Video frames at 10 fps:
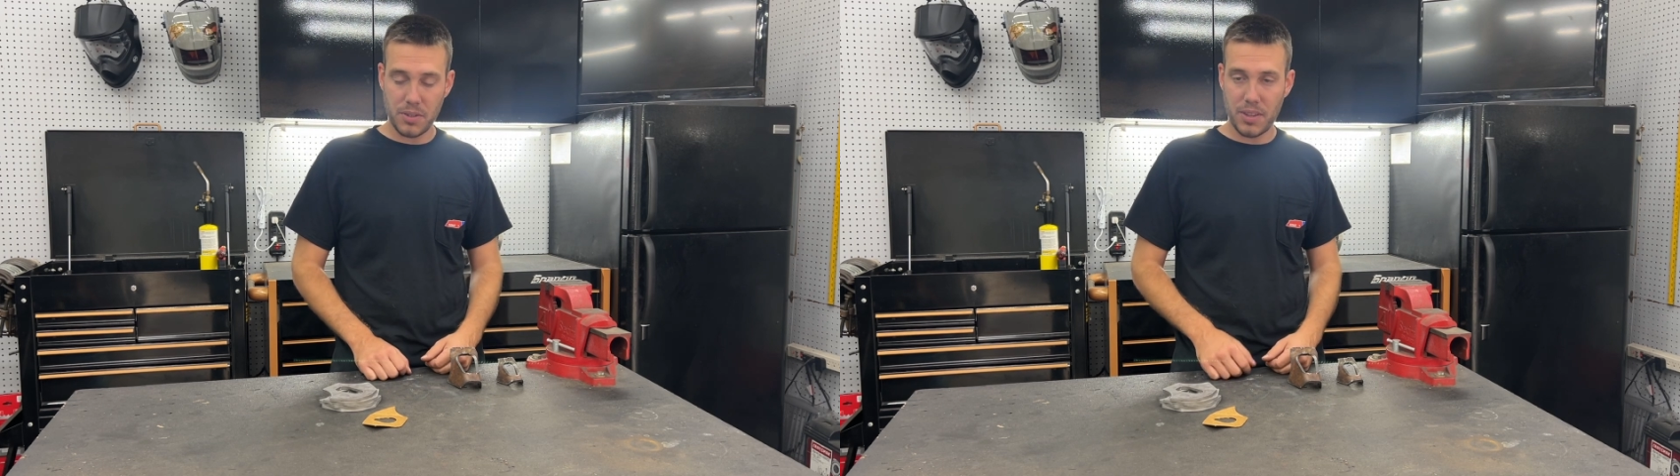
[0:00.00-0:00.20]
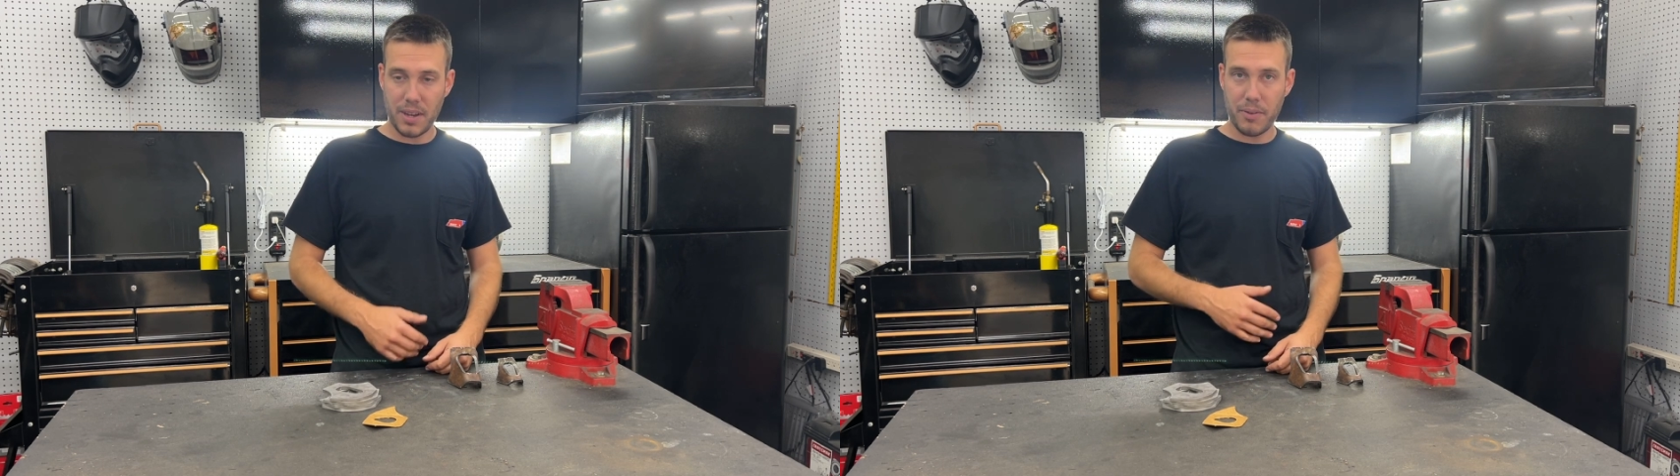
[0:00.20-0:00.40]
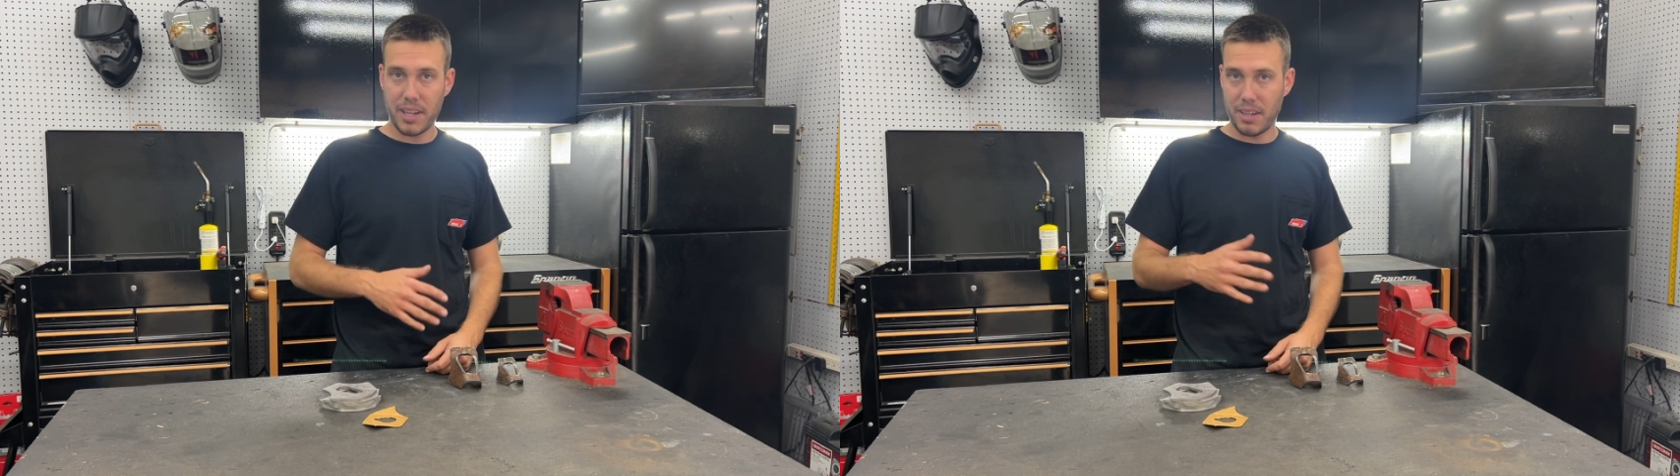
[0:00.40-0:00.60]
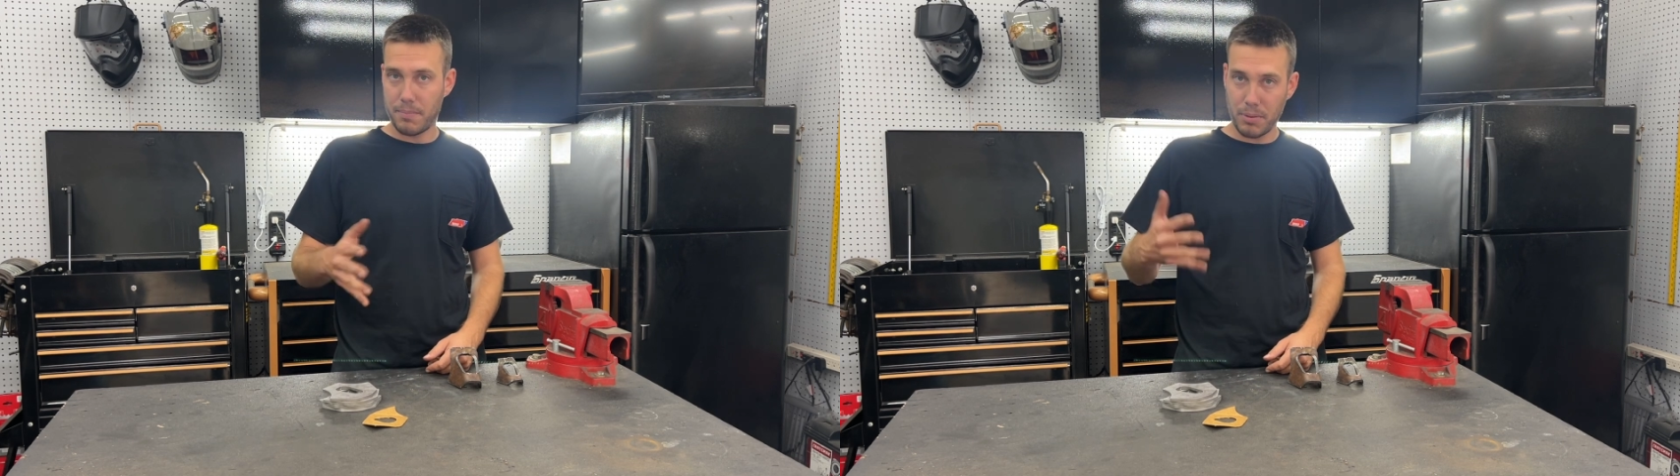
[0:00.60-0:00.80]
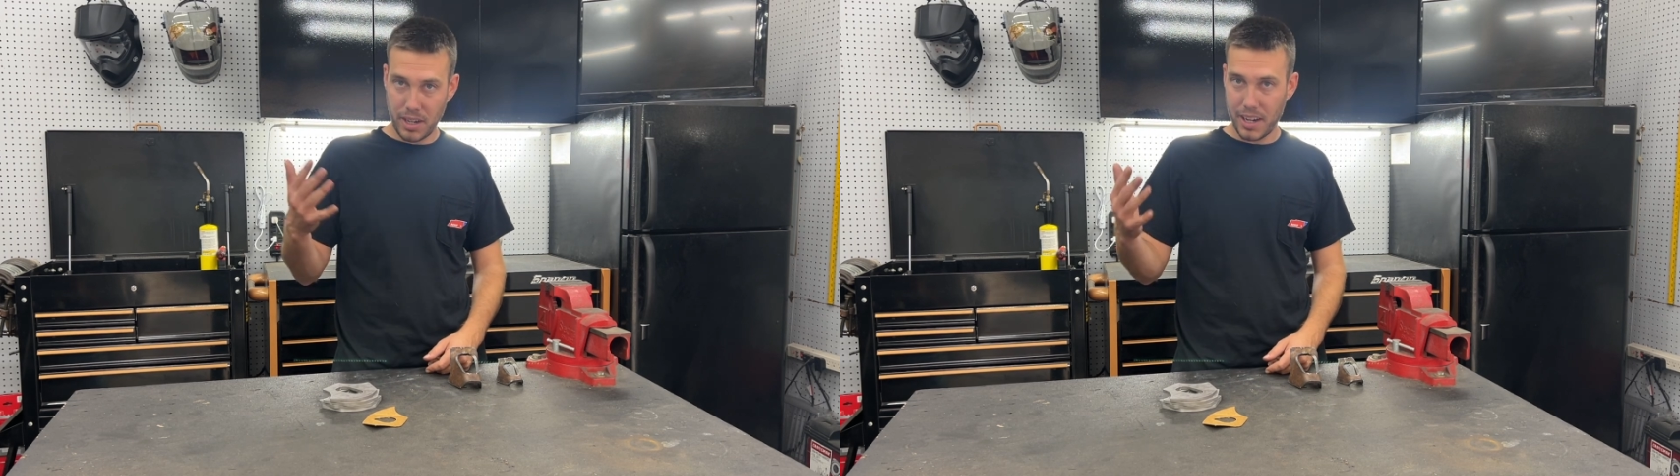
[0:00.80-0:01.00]
so that we
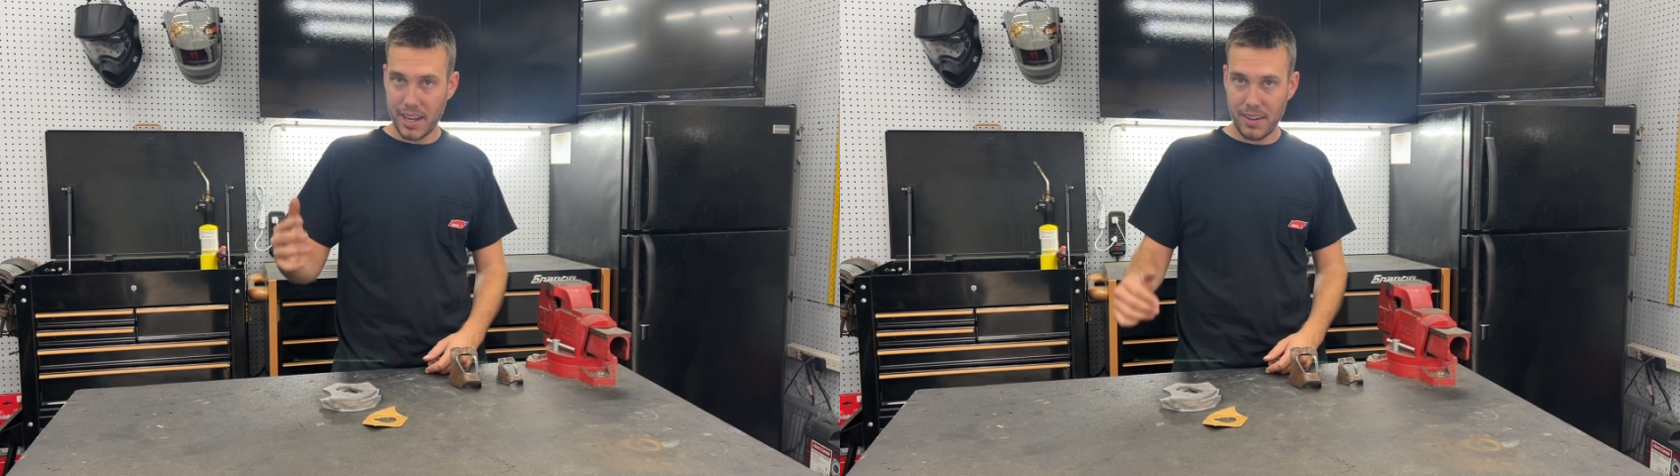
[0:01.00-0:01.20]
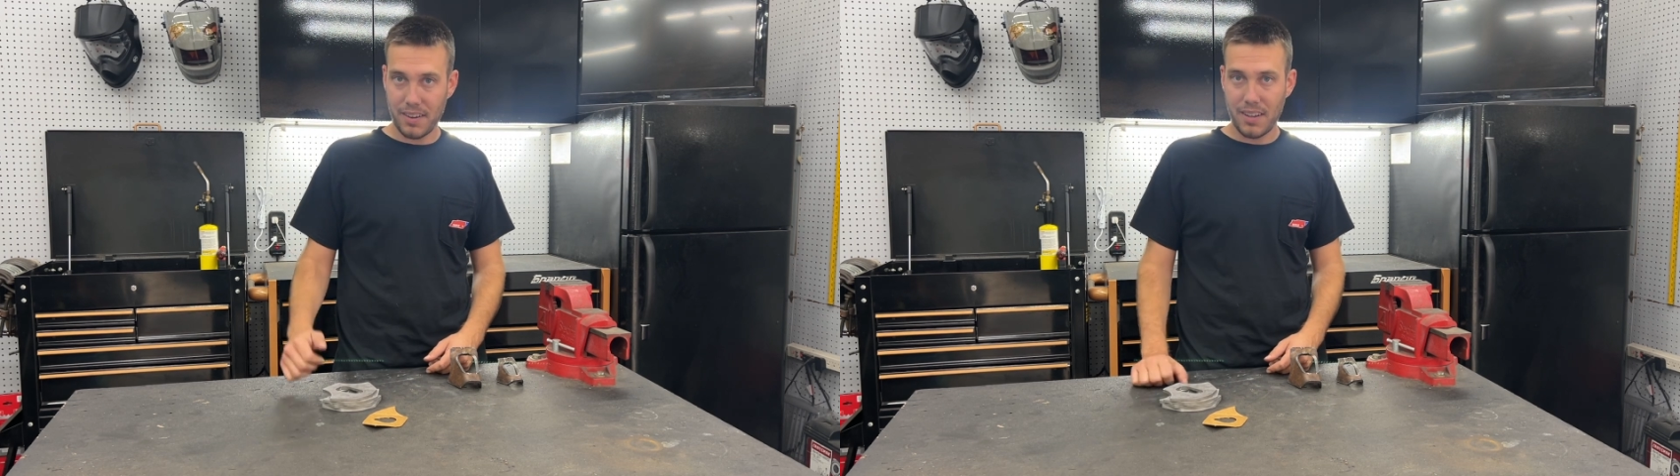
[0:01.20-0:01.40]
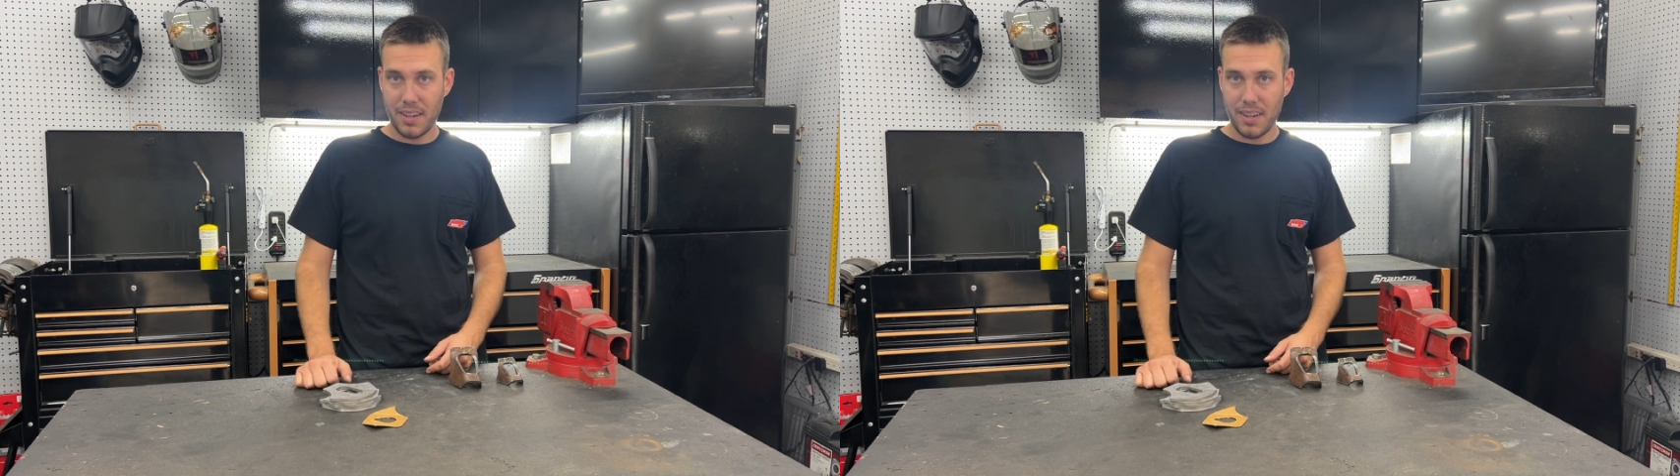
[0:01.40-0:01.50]
could cut it out